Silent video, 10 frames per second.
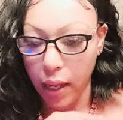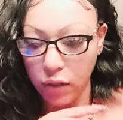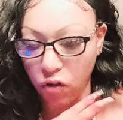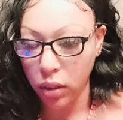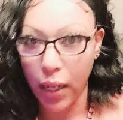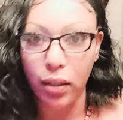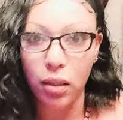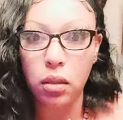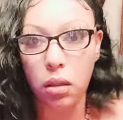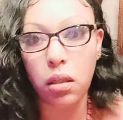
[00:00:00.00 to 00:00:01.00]
As far as like,
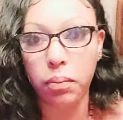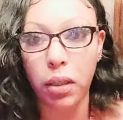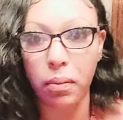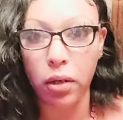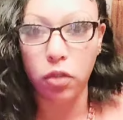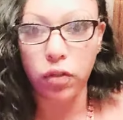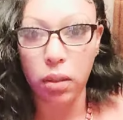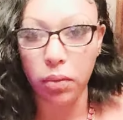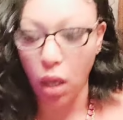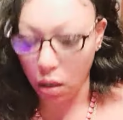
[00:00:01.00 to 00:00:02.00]
could be a marriage for
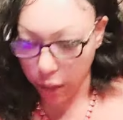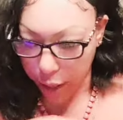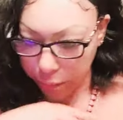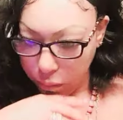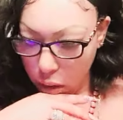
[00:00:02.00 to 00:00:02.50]
some of y'all, okay?